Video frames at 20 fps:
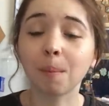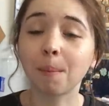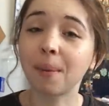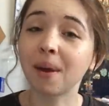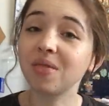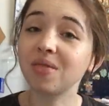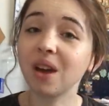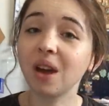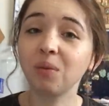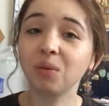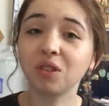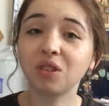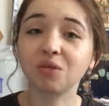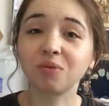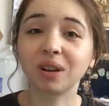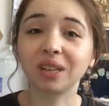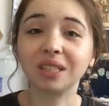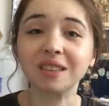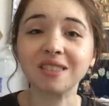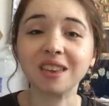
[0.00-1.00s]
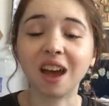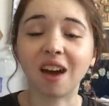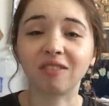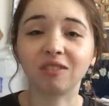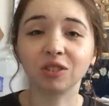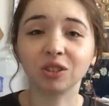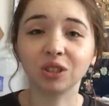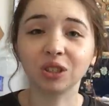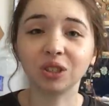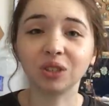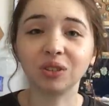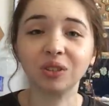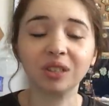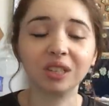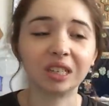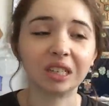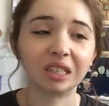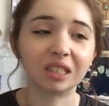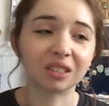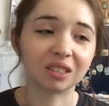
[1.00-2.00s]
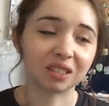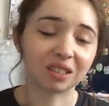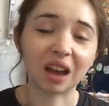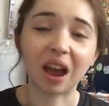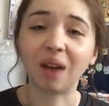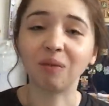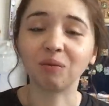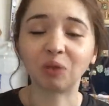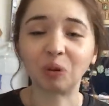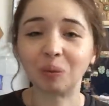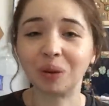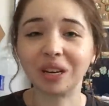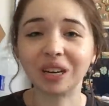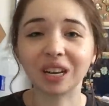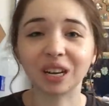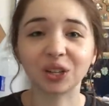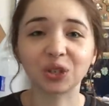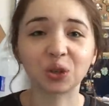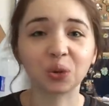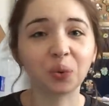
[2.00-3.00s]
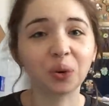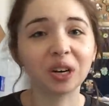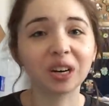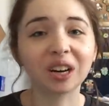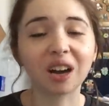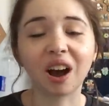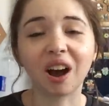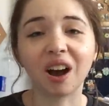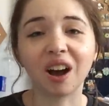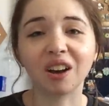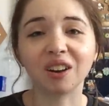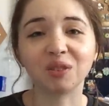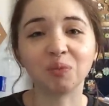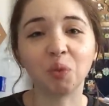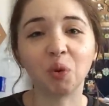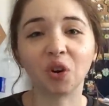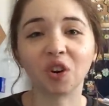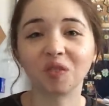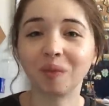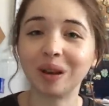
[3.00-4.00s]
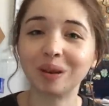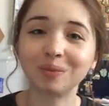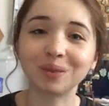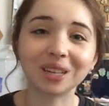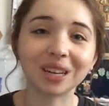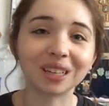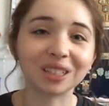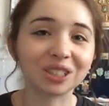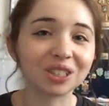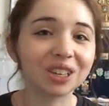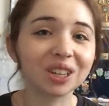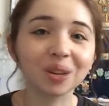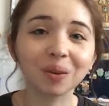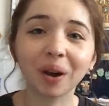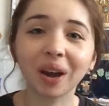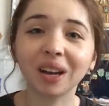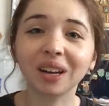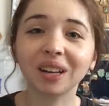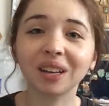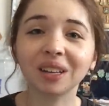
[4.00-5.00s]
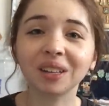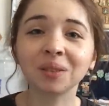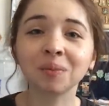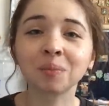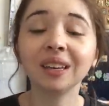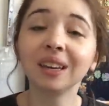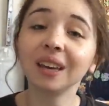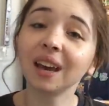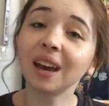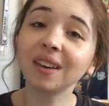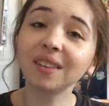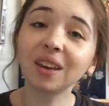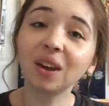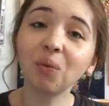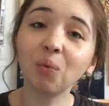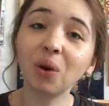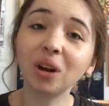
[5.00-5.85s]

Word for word: But then with the rest of the afternoon, it's time for me to get to work on more of my PhD writing. And then